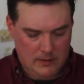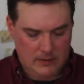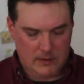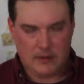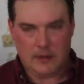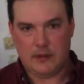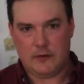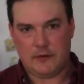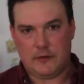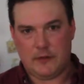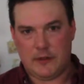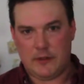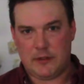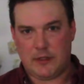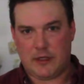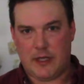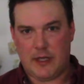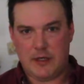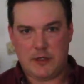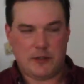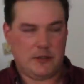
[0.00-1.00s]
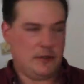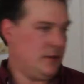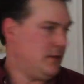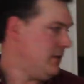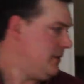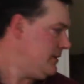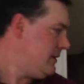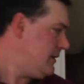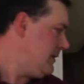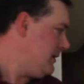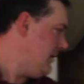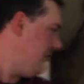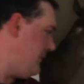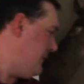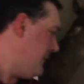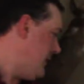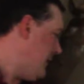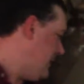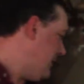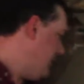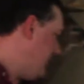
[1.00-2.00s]
Hunter education
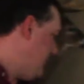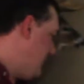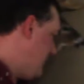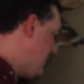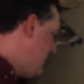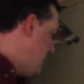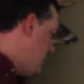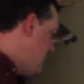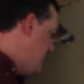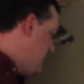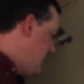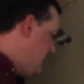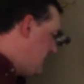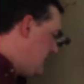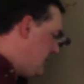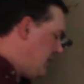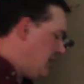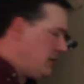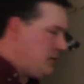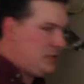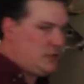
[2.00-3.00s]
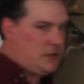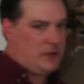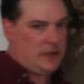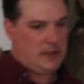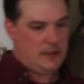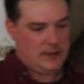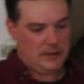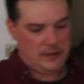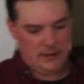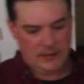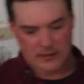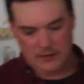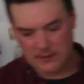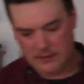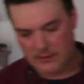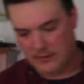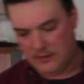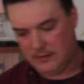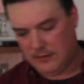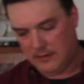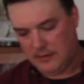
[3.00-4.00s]
significantly reduces injuries,
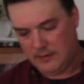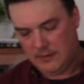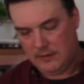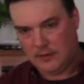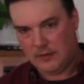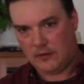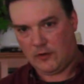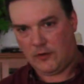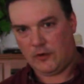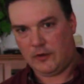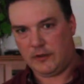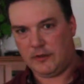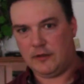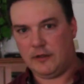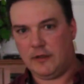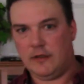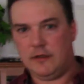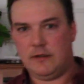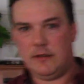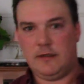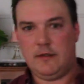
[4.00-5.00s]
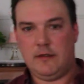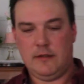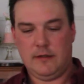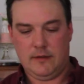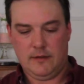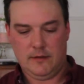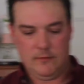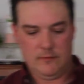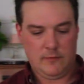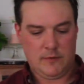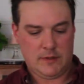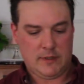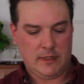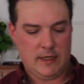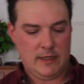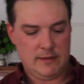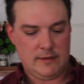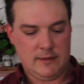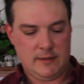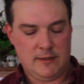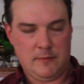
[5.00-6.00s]
according to the
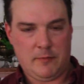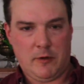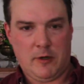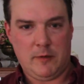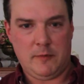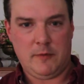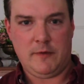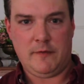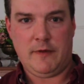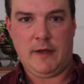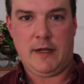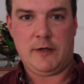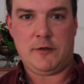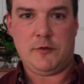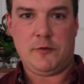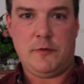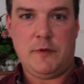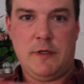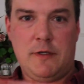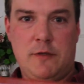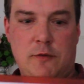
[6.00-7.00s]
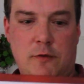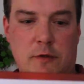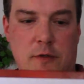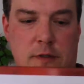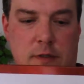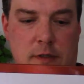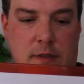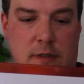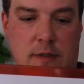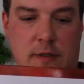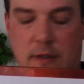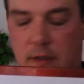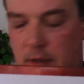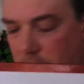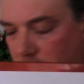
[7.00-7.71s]
Wisconsin Department of Natural Resources